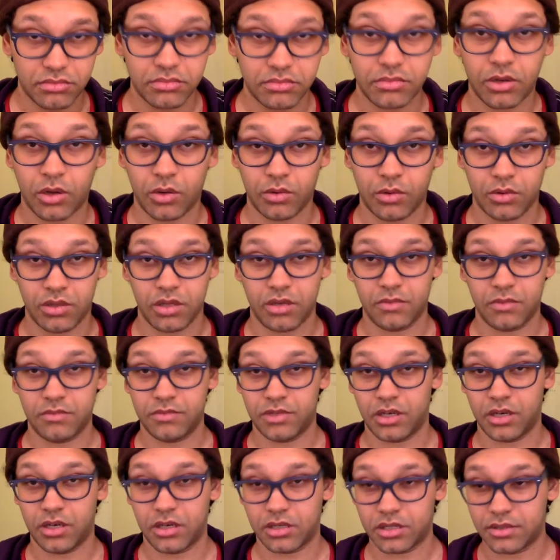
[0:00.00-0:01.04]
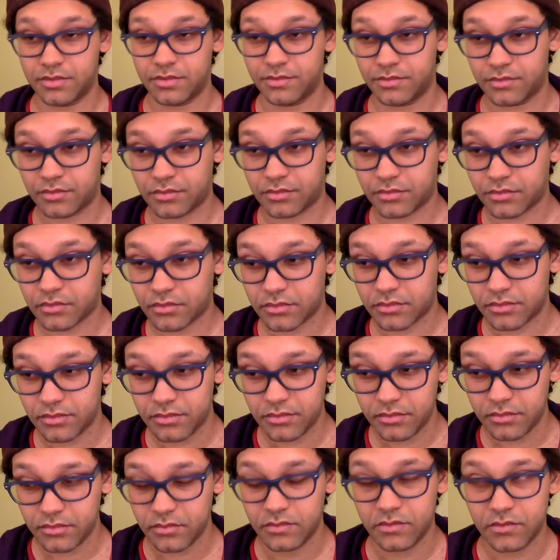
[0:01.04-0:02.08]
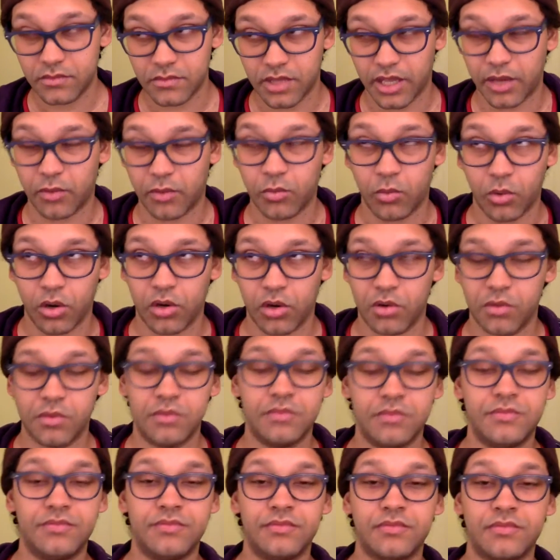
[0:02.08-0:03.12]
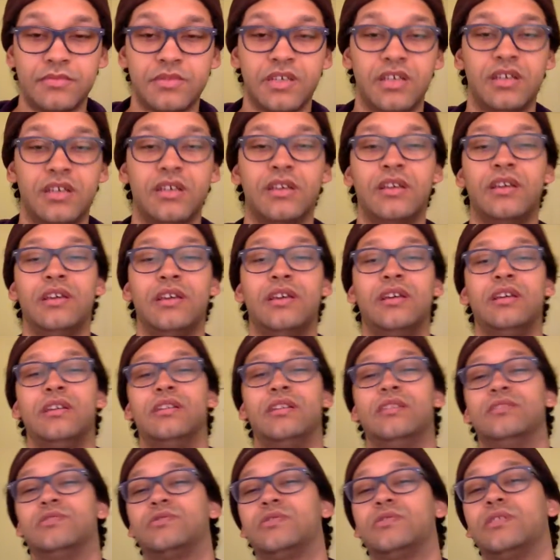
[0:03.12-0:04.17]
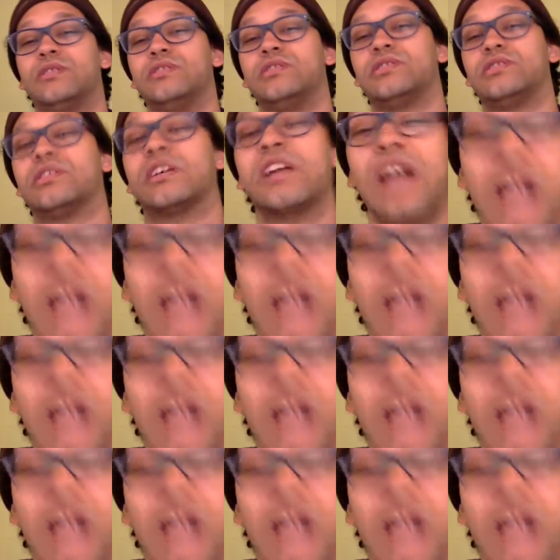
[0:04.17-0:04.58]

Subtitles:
hold up, dog. Like, whoa. Strange is like,